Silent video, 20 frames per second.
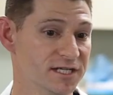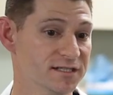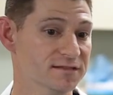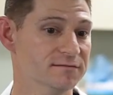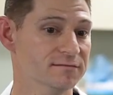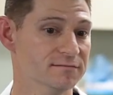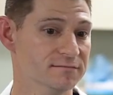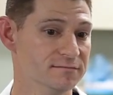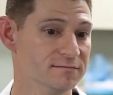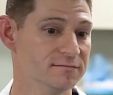She
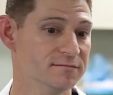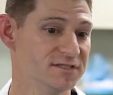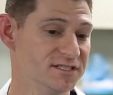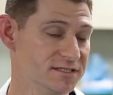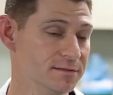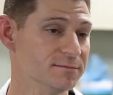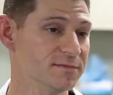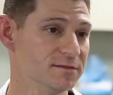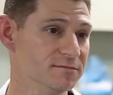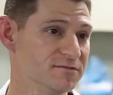had
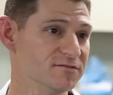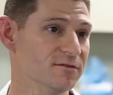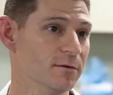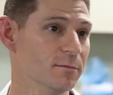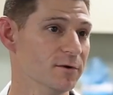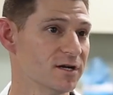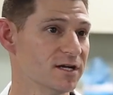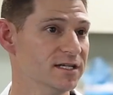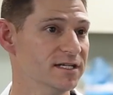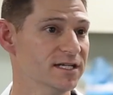symptoms
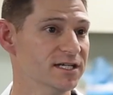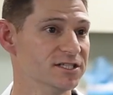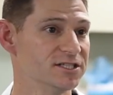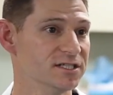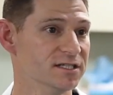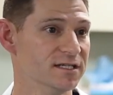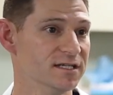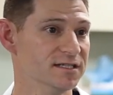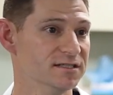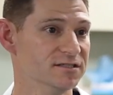from her
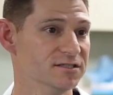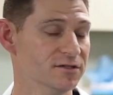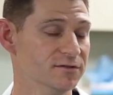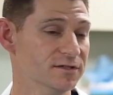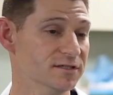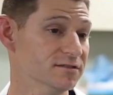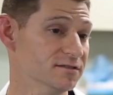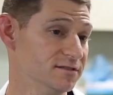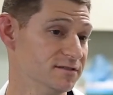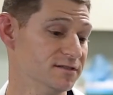condition, and
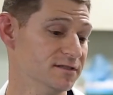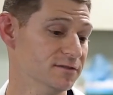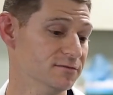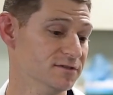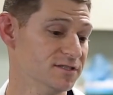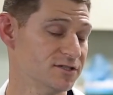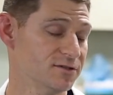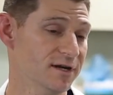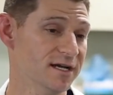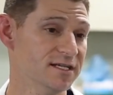so it was, it
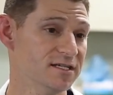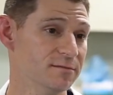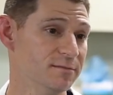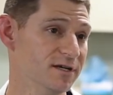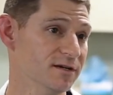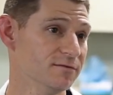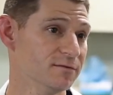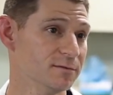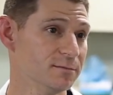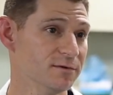was great to
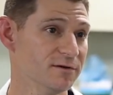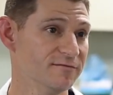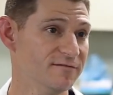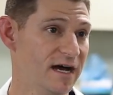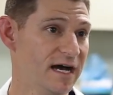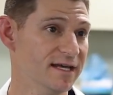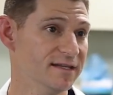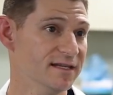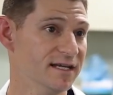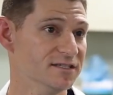be able to
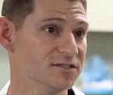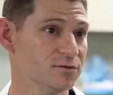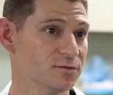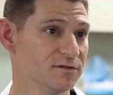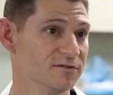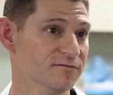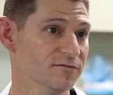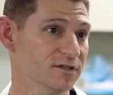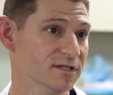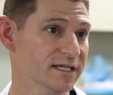provide that
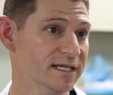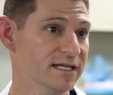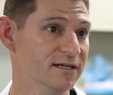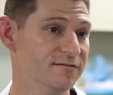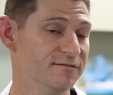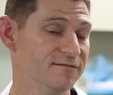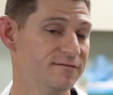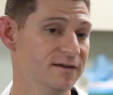sort of relief.